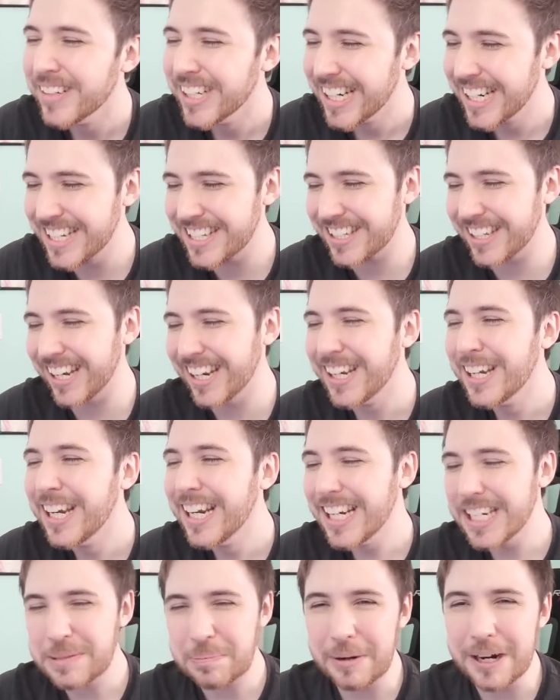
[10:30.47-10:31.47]
He's
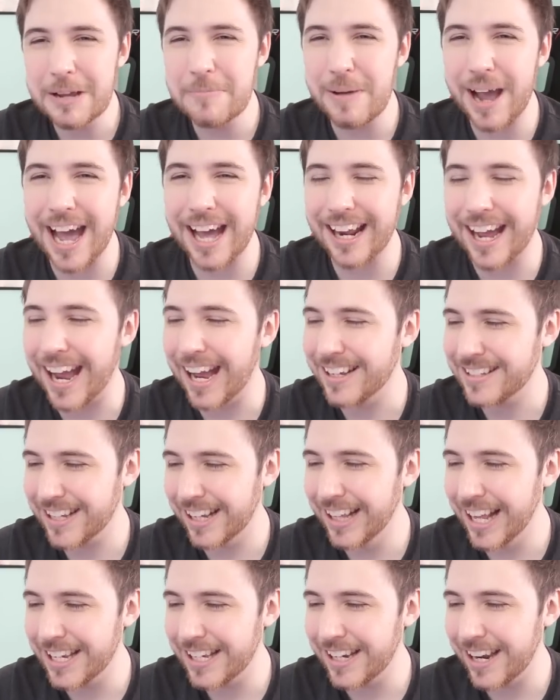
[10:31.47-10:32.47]
pretty
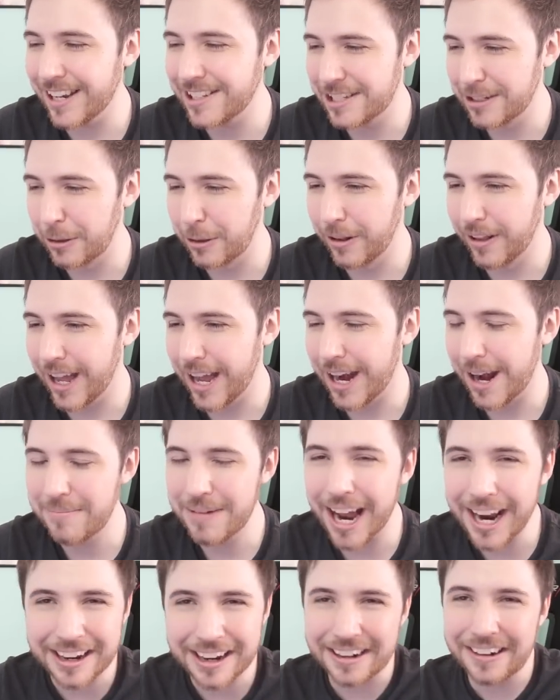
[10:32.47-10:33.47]
badass. I like Yato a lot.
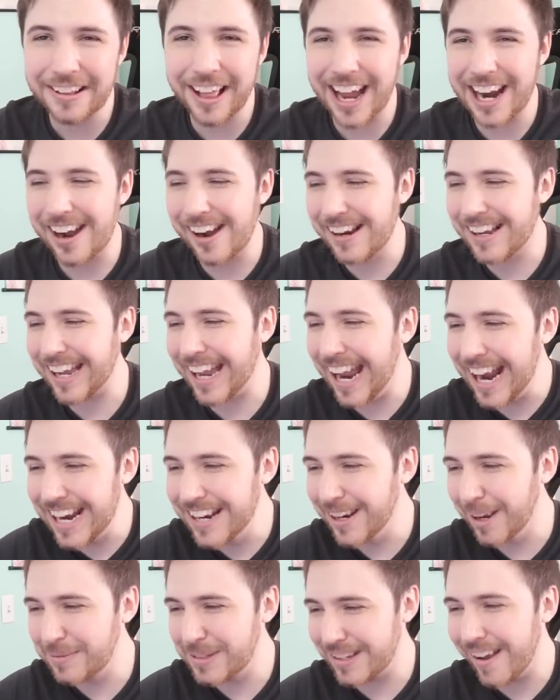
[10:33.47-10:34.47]
I'm not gonna lie,
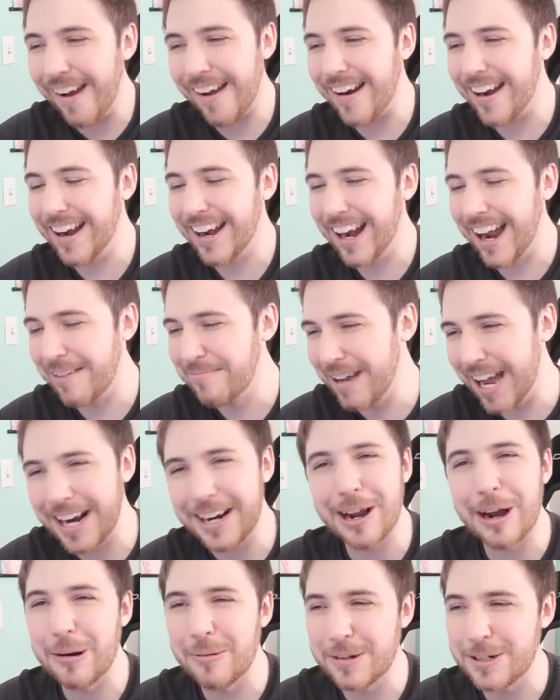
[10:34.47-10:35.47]
okay? I'm sorry. I'm
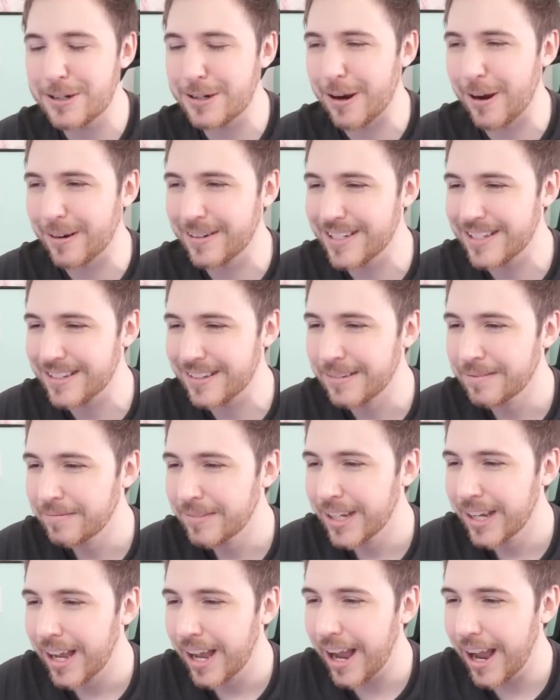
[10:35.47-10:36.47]
not going with Shonens.
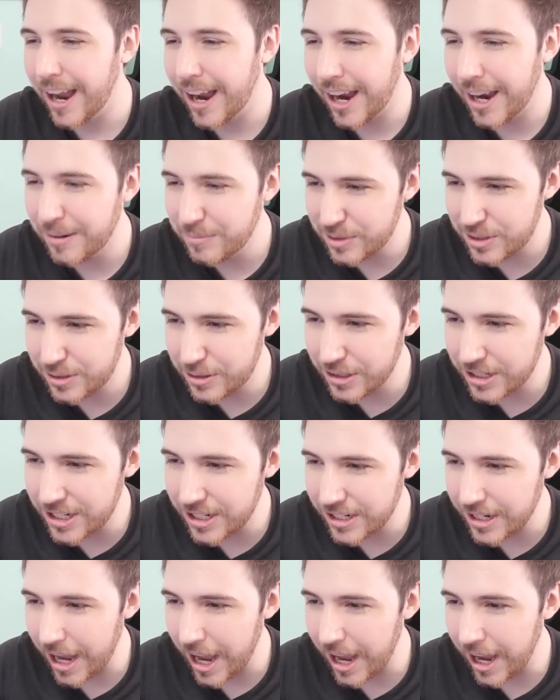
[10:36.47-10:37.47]

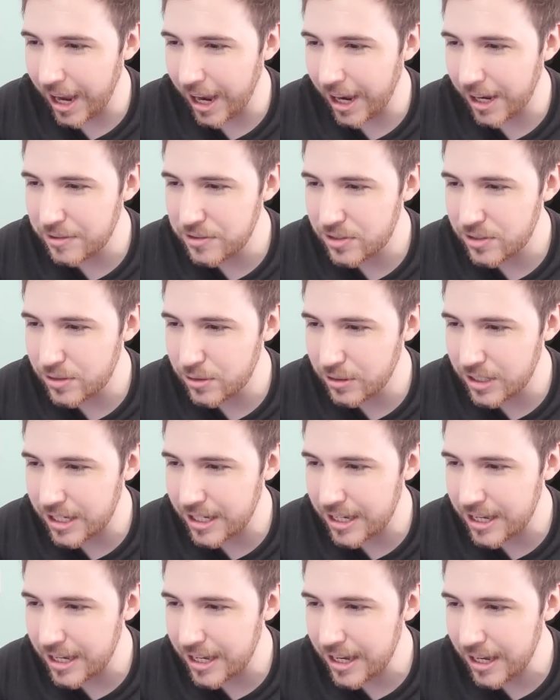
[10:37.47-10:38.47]

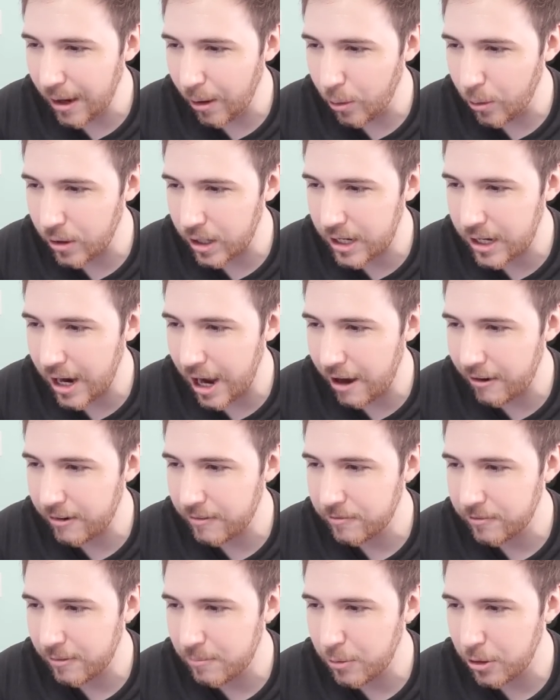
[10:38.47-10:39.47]
Tsukihi or
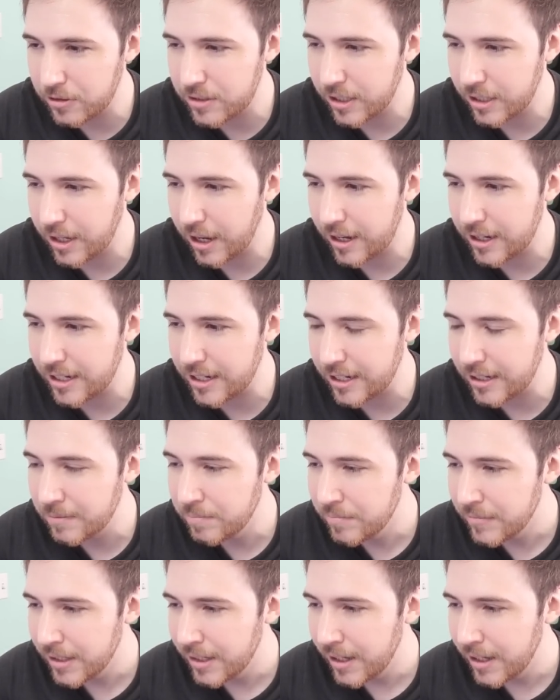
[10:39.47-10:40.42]
Karin from Motogari.